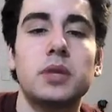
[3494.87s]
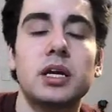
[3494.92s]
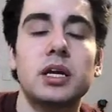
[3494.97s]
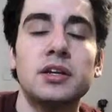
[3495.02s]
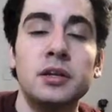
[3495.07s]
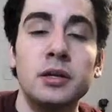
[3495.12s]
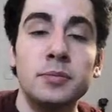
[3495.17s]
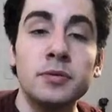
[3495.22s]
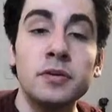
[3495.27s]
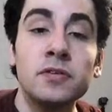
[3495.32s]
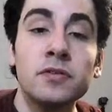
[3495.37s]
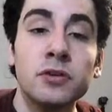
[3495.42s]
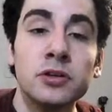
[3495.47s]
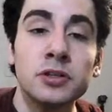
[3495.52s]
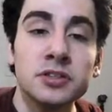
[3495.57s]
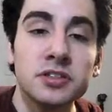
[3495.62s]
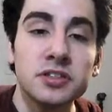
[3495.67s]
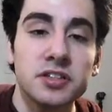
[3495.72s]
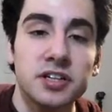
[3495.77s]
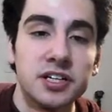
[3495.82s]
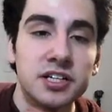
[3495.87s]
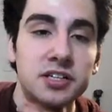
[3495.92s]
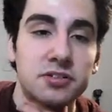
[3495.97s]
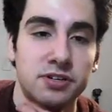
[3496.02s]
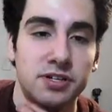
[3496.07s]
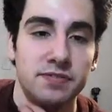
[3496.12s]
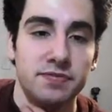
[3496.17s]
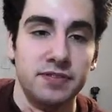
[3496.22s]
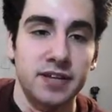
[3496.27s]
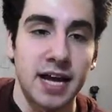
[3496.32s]
Number
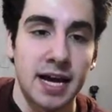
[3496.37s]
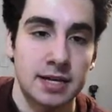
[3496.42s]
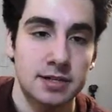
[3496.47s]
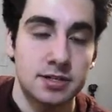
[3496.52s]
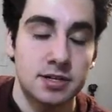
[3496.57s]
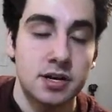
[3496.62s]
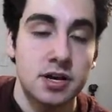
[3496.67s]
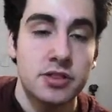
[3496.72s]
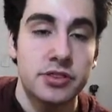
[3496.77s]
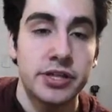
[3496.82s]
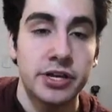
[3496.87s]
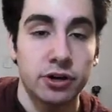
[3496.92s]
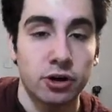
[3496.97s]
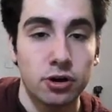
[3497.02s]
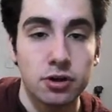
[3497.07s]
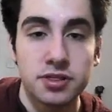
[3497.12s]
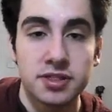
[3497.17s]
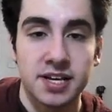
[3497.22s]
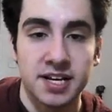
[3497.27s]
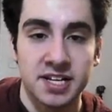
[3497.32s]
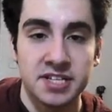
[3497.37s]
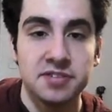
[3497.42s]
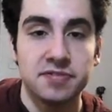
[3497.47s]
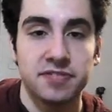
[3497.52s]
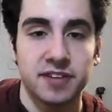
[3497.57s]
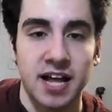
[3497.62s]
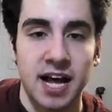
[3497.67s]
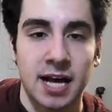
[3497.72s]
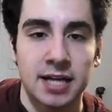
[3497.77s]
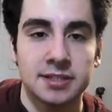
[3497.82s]
433, flat. The earth is
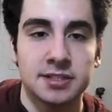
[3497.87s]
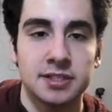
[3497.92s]
flat.